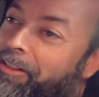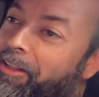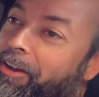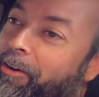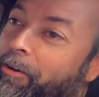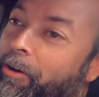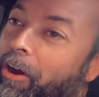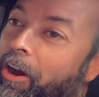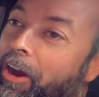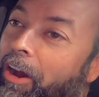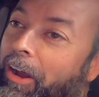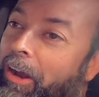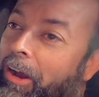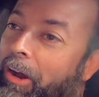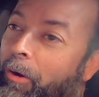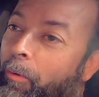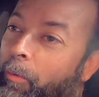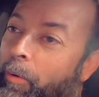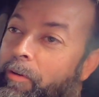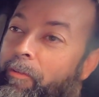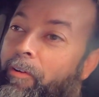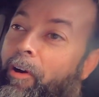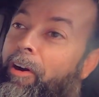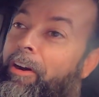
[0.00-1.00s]

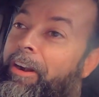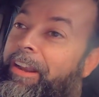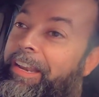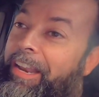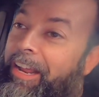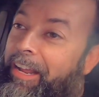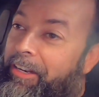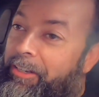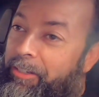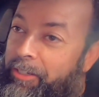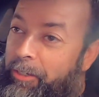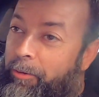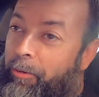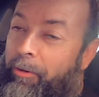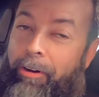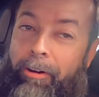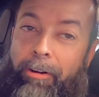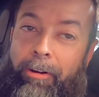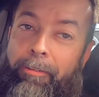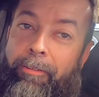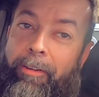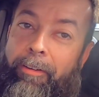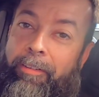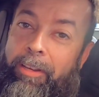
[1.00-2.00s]
look, we've already done
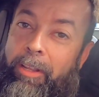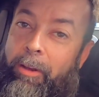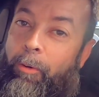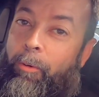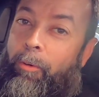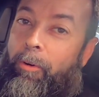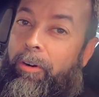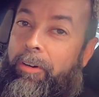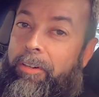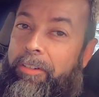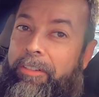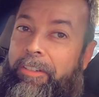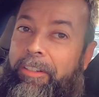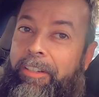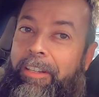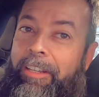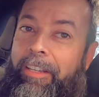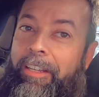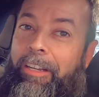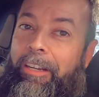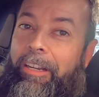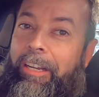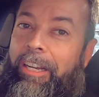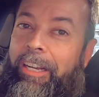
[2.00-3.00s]
250 horse.
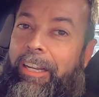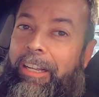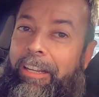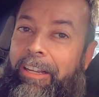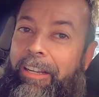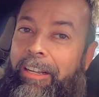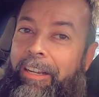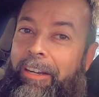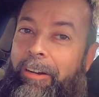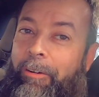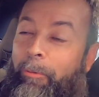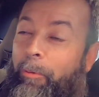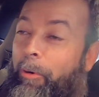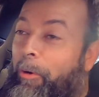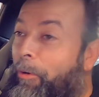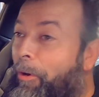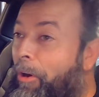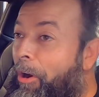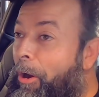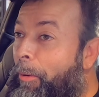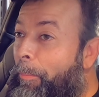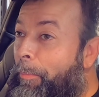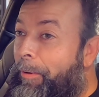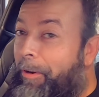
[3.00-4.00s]
We were
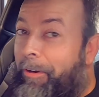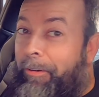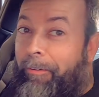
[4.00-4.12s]
hoping